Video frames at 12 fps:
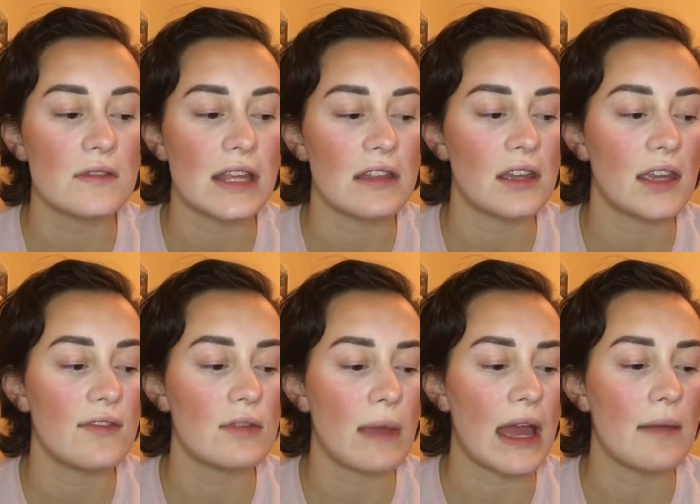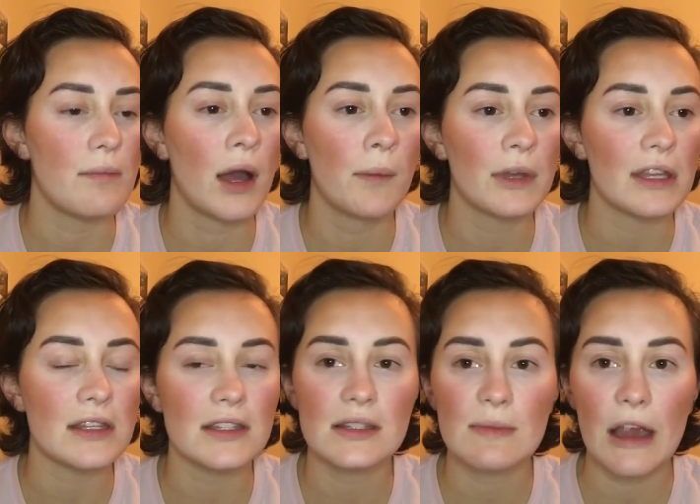I think even my pumpkin
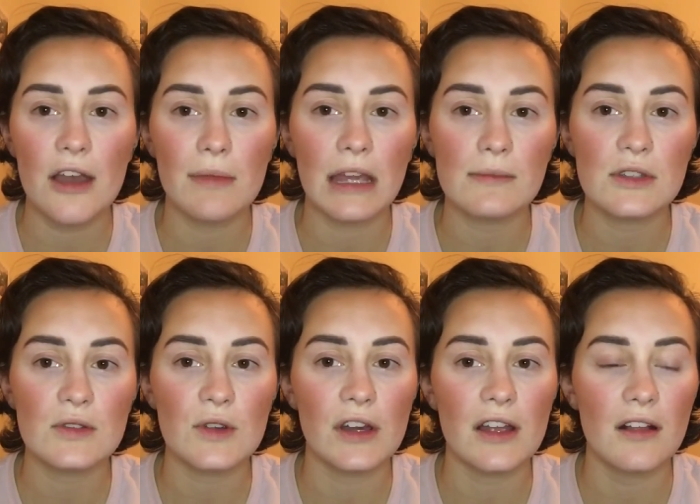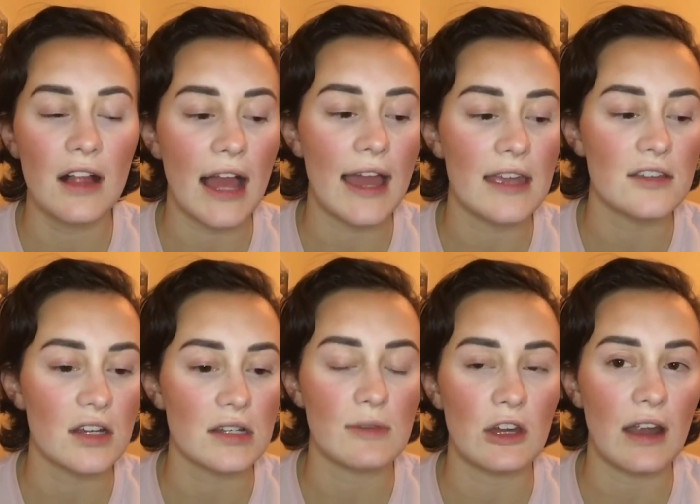inspired makeup tutorial, I talked
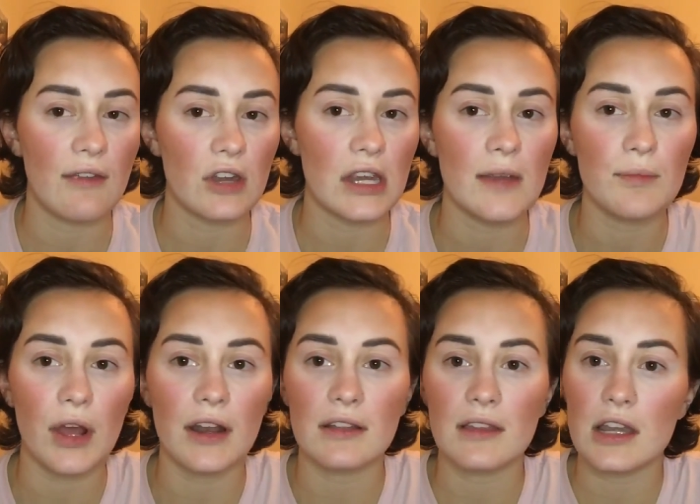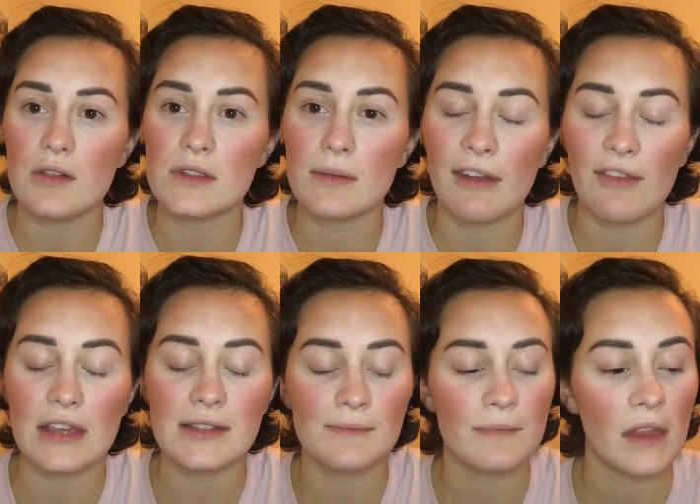about every product that I used on my face.
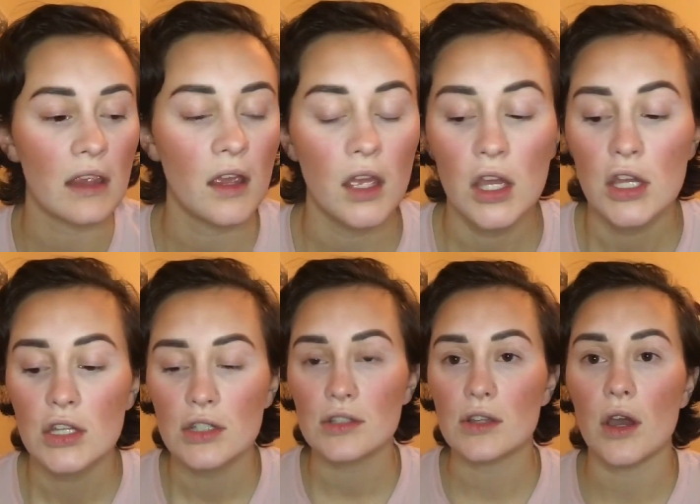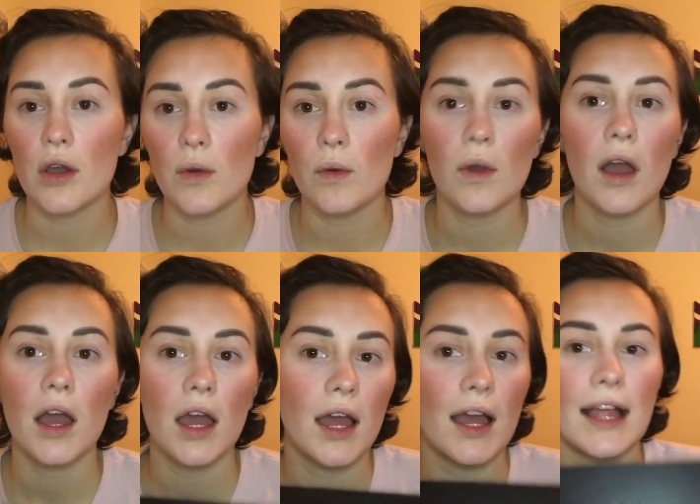So
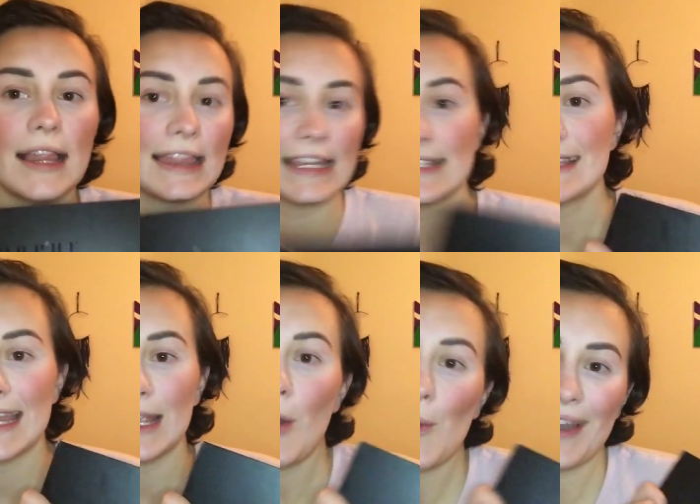let's get it going.